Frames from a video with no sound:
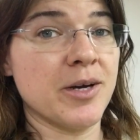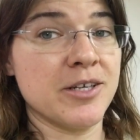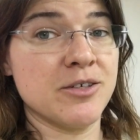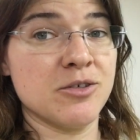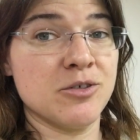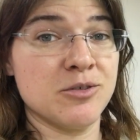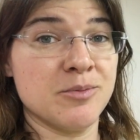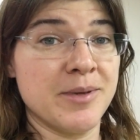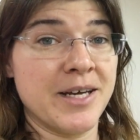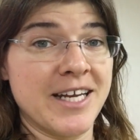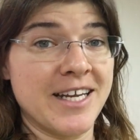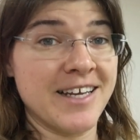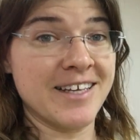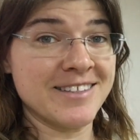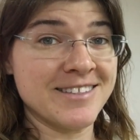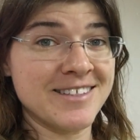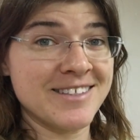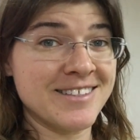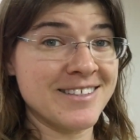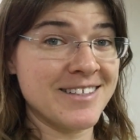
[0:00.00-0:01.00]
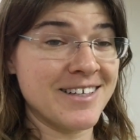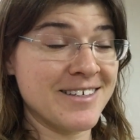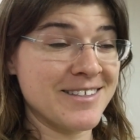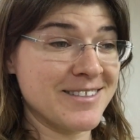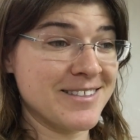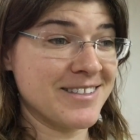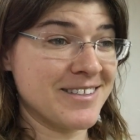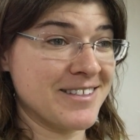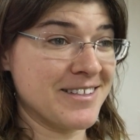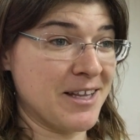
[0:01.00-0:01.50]
by Trusmatiensis
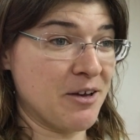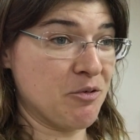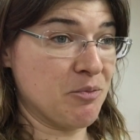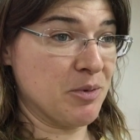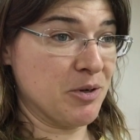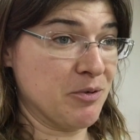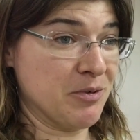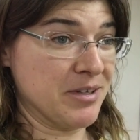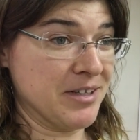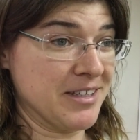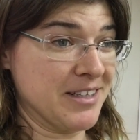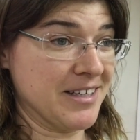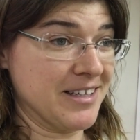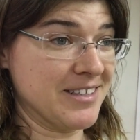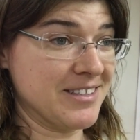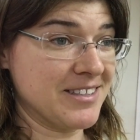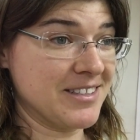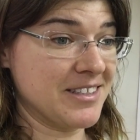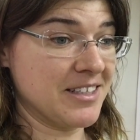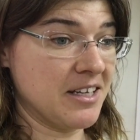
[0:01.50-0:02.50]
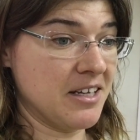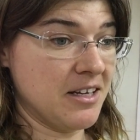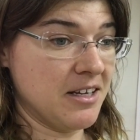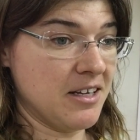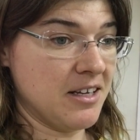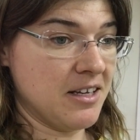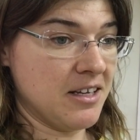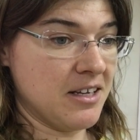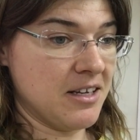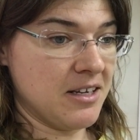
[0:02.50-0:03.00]
does. That would be really nice.
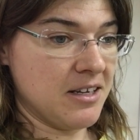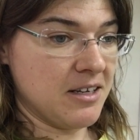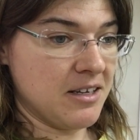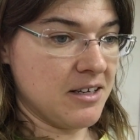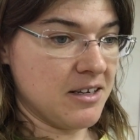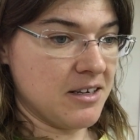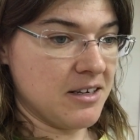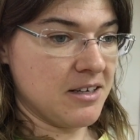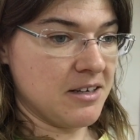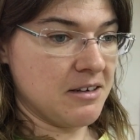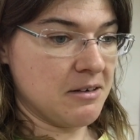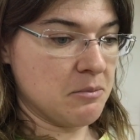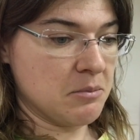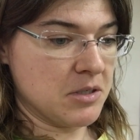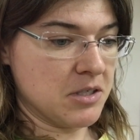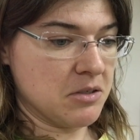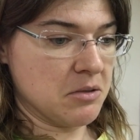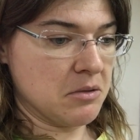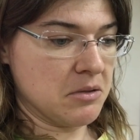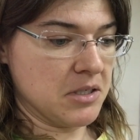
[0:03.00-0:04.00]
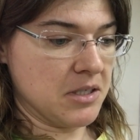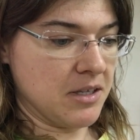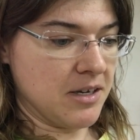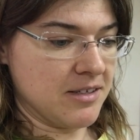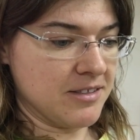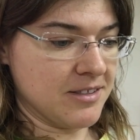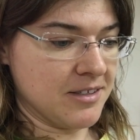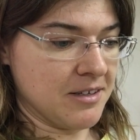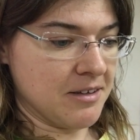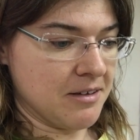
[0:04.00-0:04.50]
I'm just
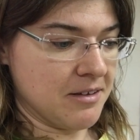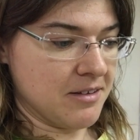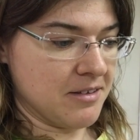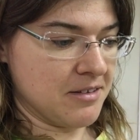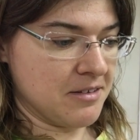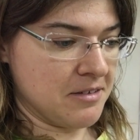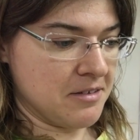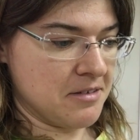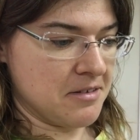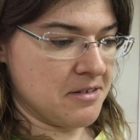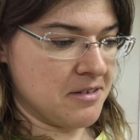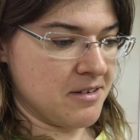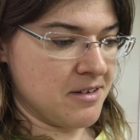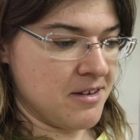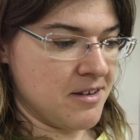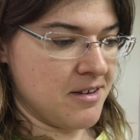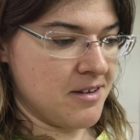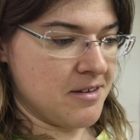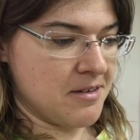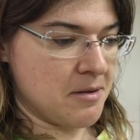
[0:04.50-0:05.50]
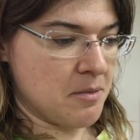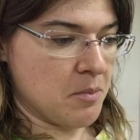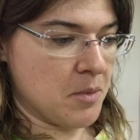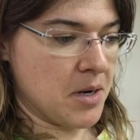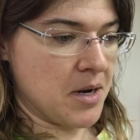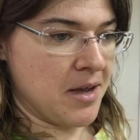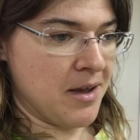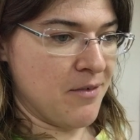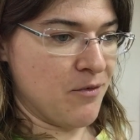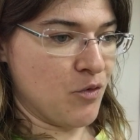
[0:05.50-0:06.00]
realizing I'm
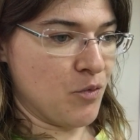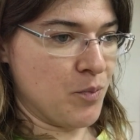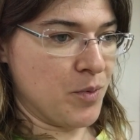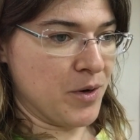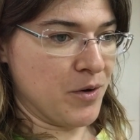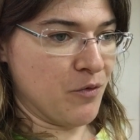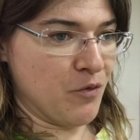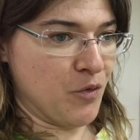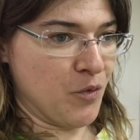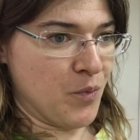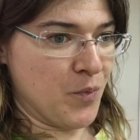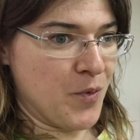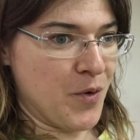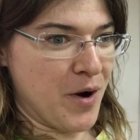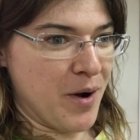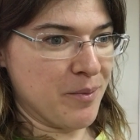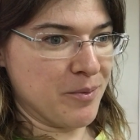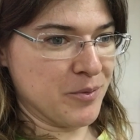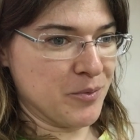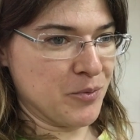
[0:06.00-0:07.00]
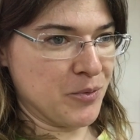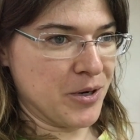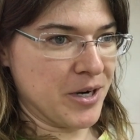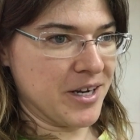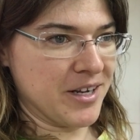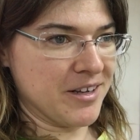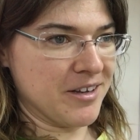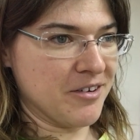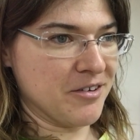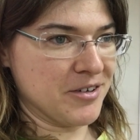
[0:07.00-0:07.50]
going to have a bit of a problem when
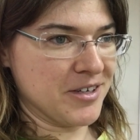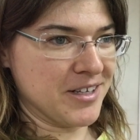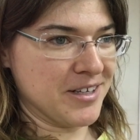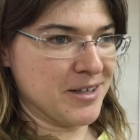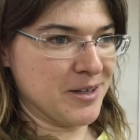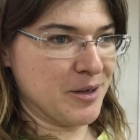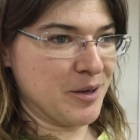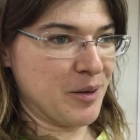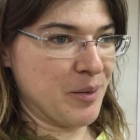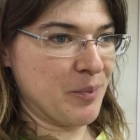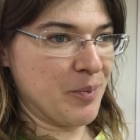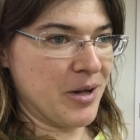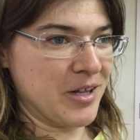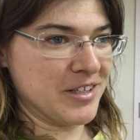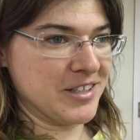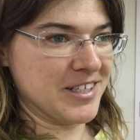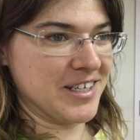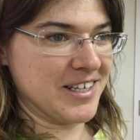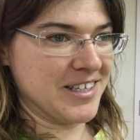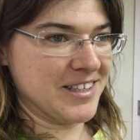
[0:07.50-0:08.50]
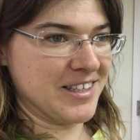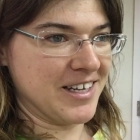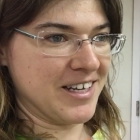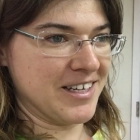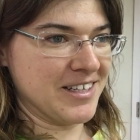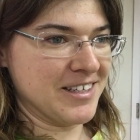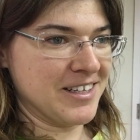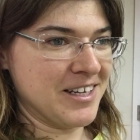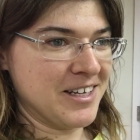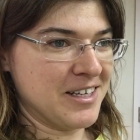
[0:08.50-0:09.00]
I go to pollinate
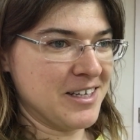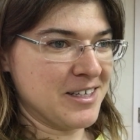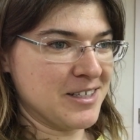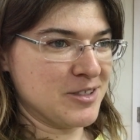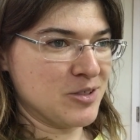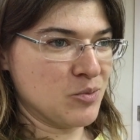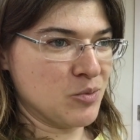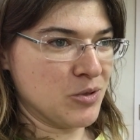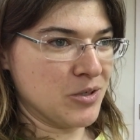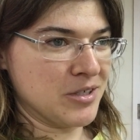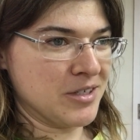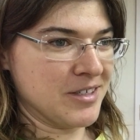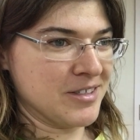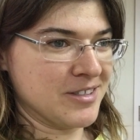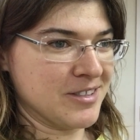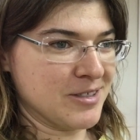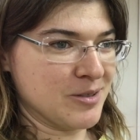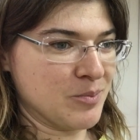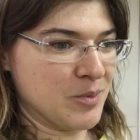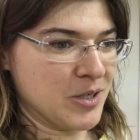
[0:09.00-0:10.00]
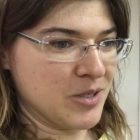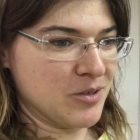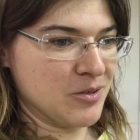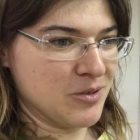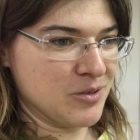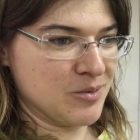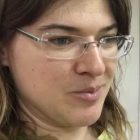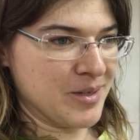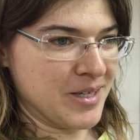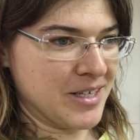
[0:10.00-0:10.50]
that Cebuenensis by
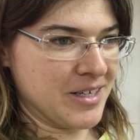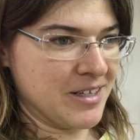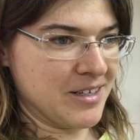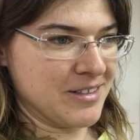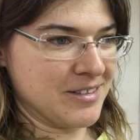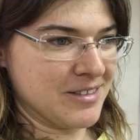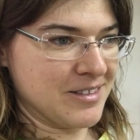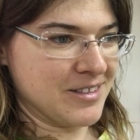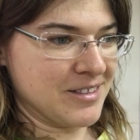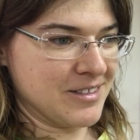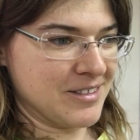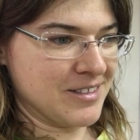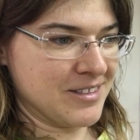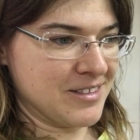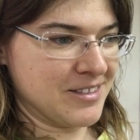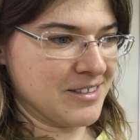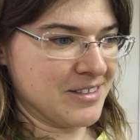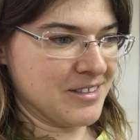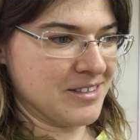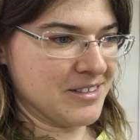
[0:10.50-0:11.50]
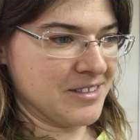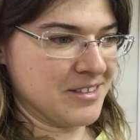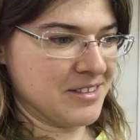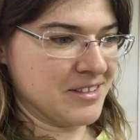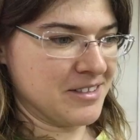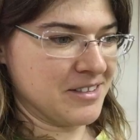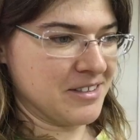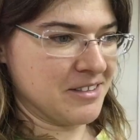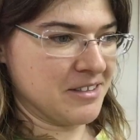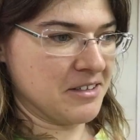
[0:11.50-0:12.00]
Trusmatiensis
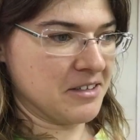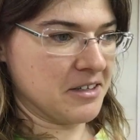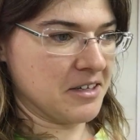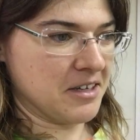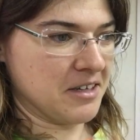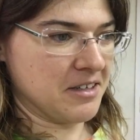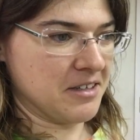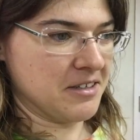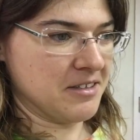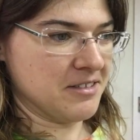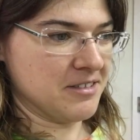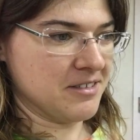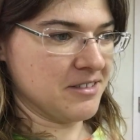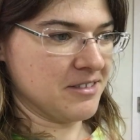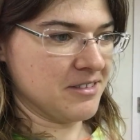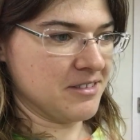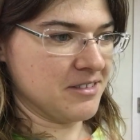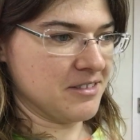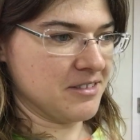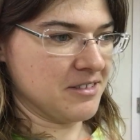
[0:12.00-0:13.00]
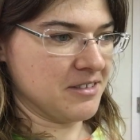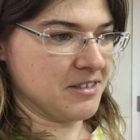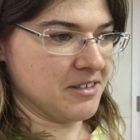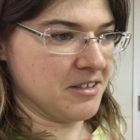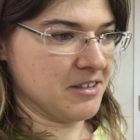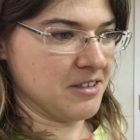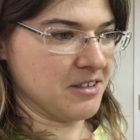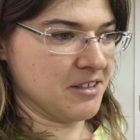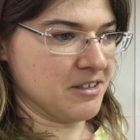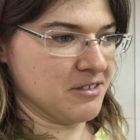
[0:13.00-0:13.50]
again,
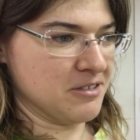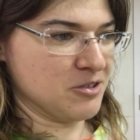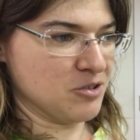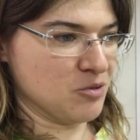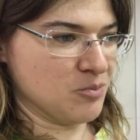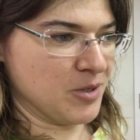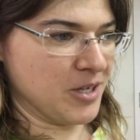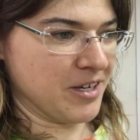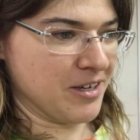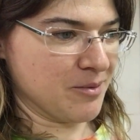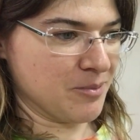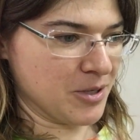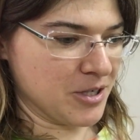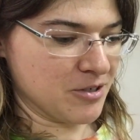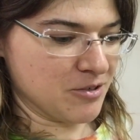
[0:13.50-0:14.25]
and the Izumii by